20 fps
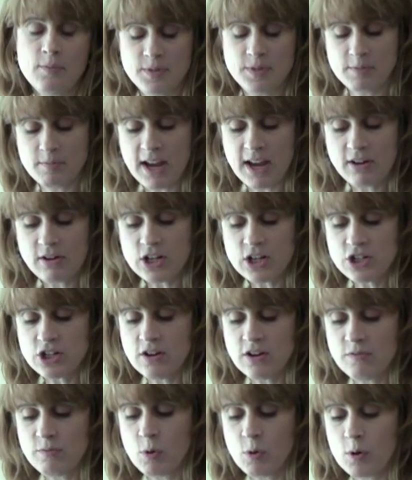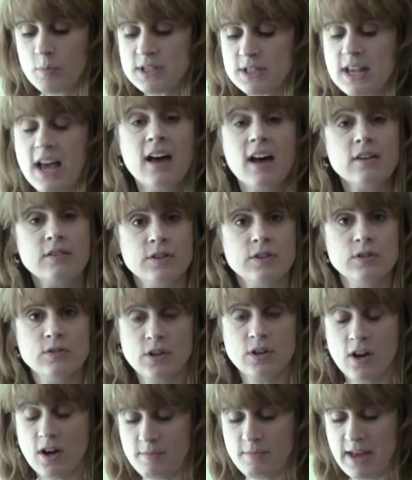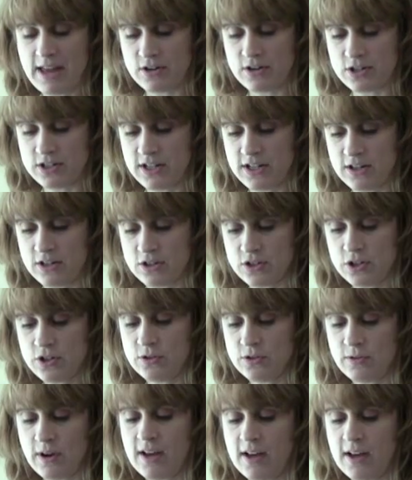The migration of Mormons out of Utah matters here, too.